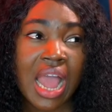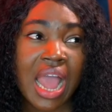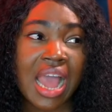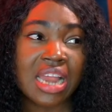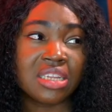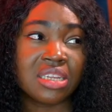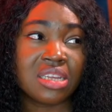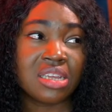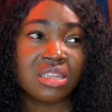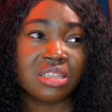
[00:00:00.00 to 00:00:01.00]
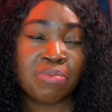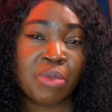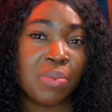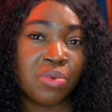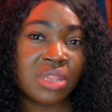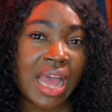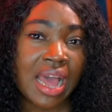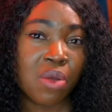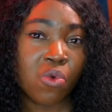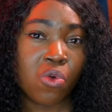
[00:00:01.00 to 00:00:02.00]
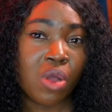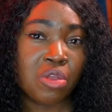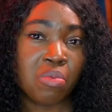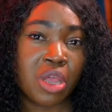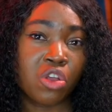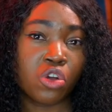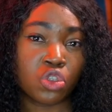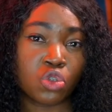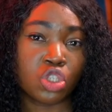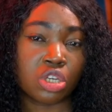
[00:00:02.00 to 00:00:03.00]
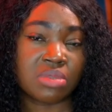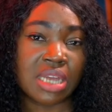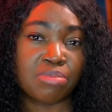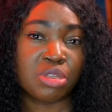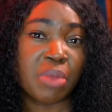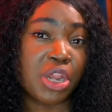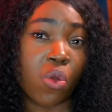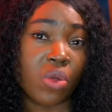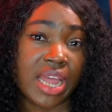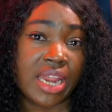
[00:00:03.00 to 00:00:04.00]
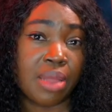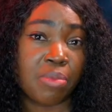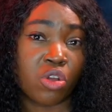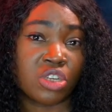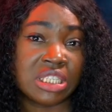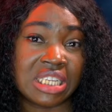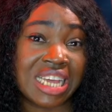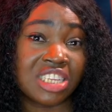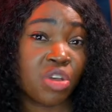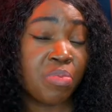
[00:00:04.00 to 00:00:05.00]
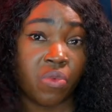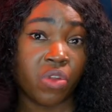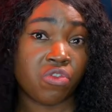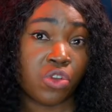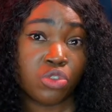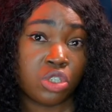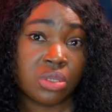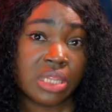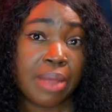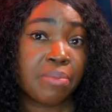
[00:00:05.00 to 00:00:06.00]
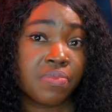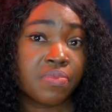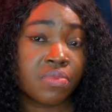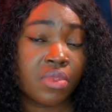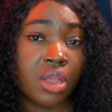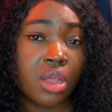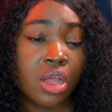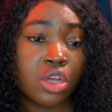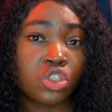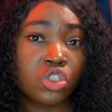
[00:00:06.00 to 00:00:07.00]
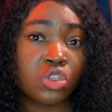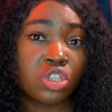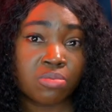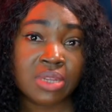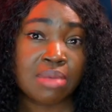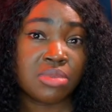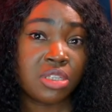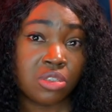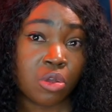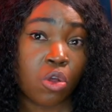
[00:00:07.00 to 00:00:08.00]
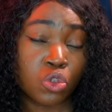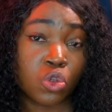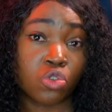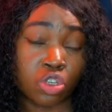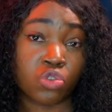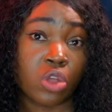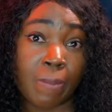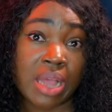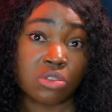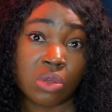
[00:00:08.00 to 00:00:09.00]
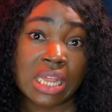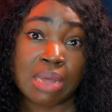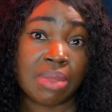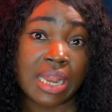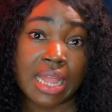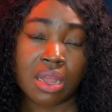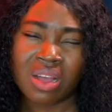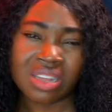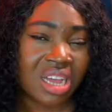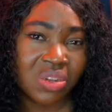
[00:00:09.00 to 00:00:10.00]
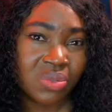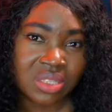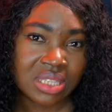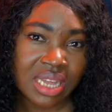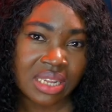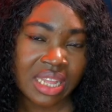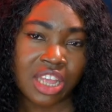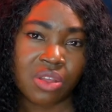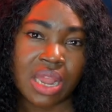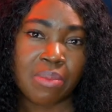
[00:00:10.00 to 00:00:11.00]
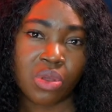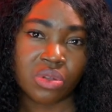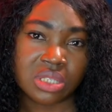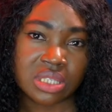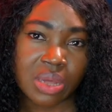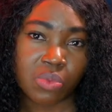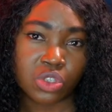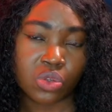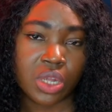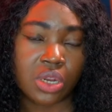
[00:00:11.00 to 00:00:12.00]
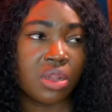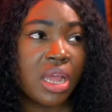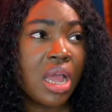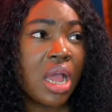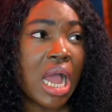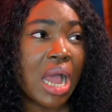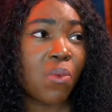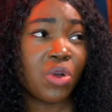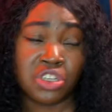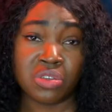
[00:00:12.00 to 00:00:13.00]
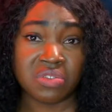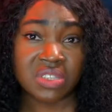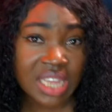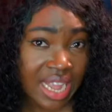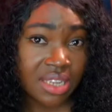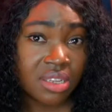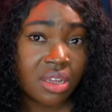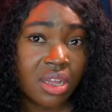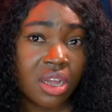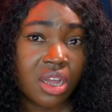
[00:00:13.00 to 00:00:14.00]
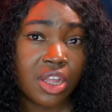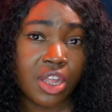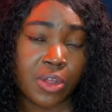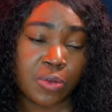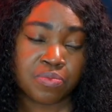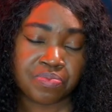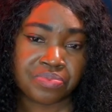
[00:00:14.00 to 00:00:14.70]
And the people that who you may go to sometimes may not get it because it has not been revealed to them. So sometimes it's also just going back to God and be like, I don't understand. Can you let me understand what's going on and what you have said? You know.